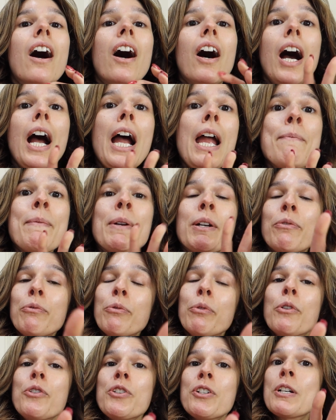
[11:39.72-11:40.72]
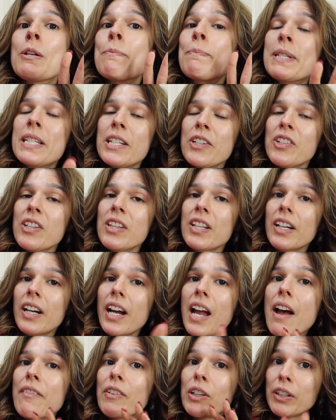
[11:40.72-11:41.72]
I am in a fortunate position that I
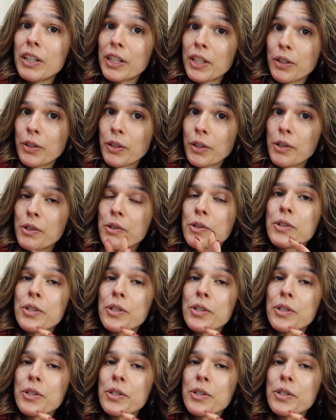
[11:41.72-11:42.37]
have a credit note